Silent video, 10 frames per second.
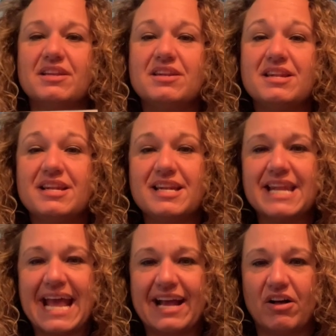
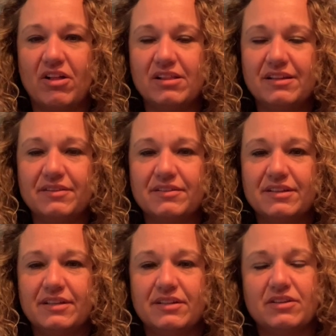nail.
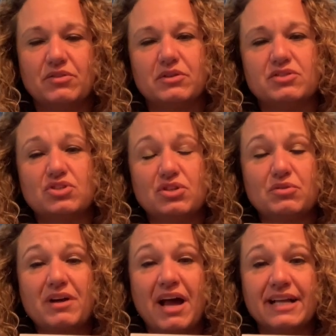Now there are 2
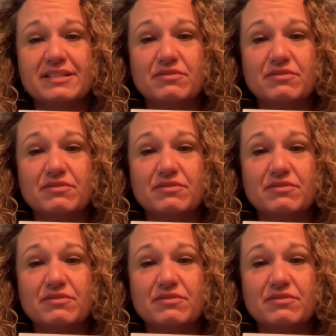kinds